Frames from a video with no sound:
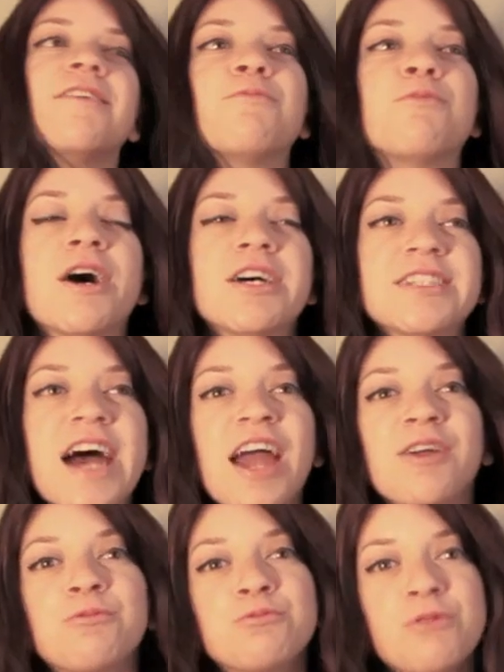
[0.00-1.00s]
was
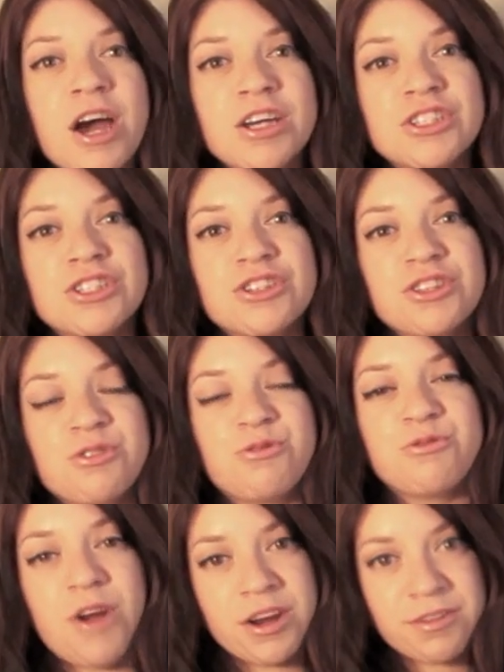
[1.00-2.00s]
I rushed to the
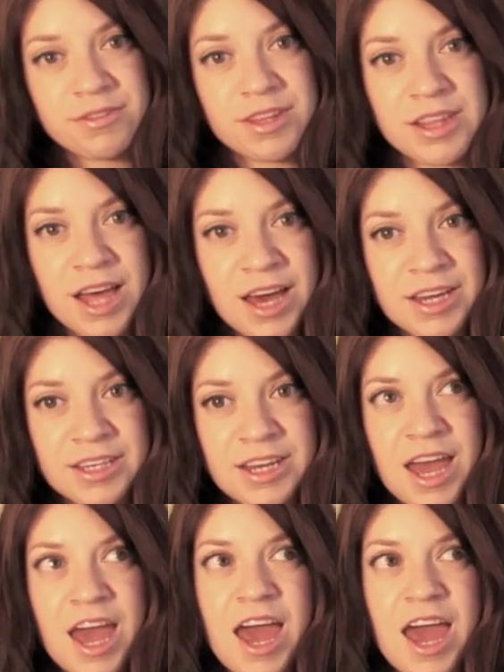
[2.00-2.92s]
front of the line,